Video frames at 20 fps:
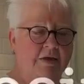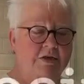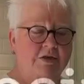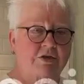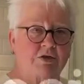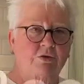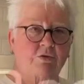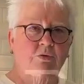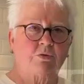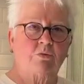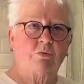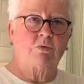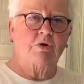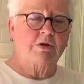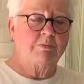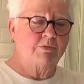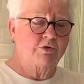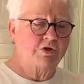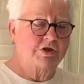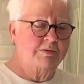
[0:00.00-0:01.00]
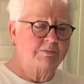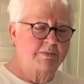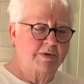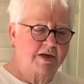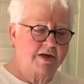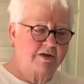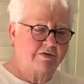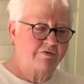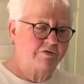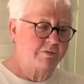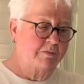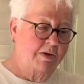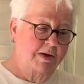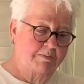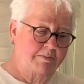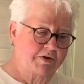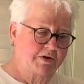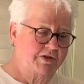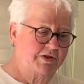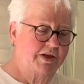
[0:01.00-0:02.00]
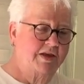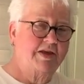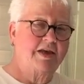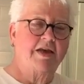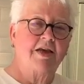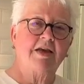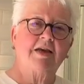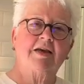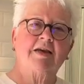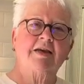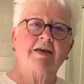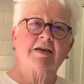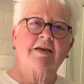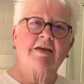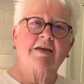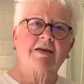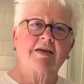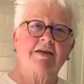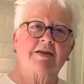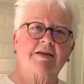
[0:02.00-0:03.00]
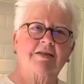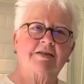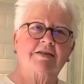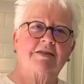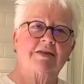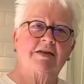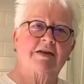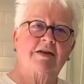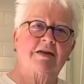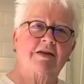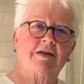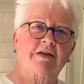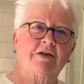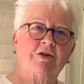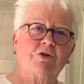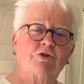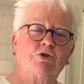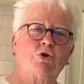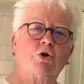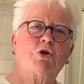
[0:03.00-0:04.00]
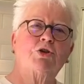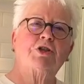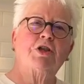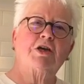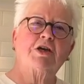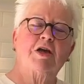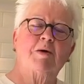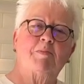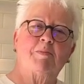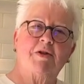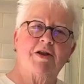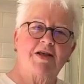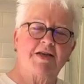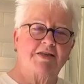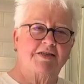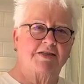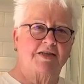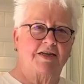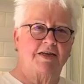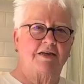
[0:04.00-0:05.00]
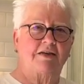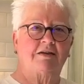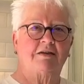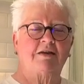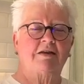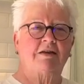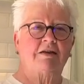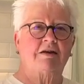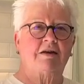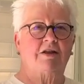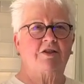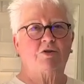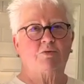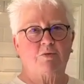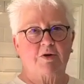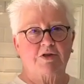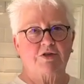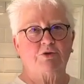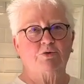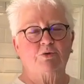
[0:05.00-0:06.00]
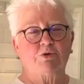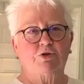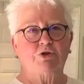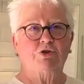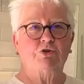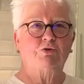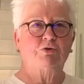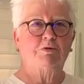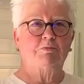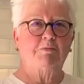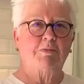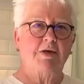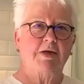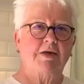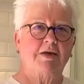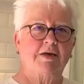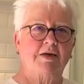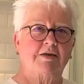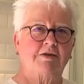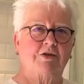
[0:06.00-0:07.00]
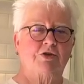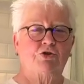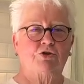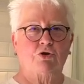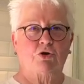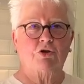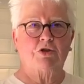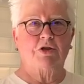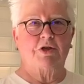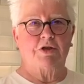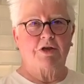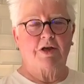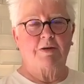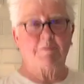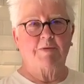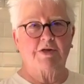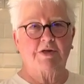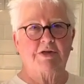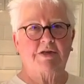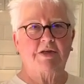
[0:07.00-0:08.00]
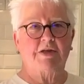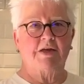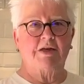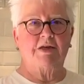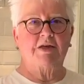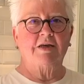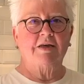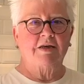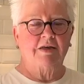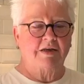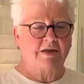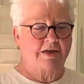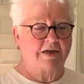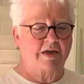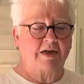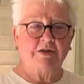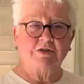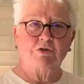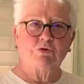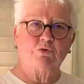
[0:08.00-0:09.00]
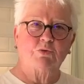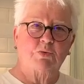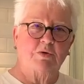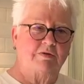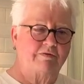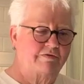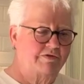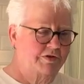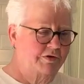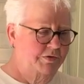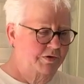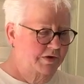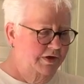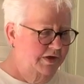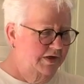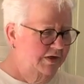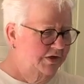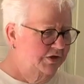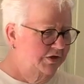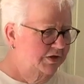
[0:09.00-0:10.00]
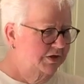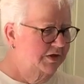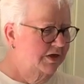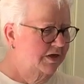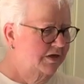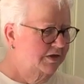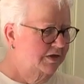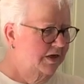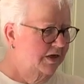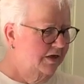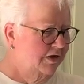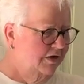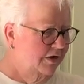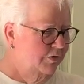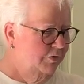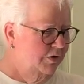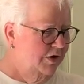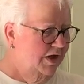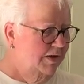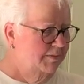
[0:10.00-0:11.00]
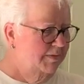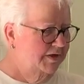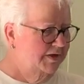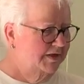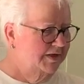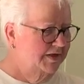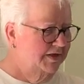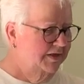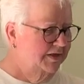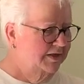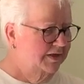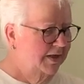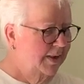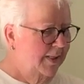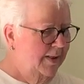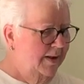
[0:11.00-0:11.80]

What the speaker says: So what I'm going to make for my birthday cake is a torta caprese, otherwise known to you and me as a chocolate and almond cake. It has no wheat flour in it, it just has ground almonds in it.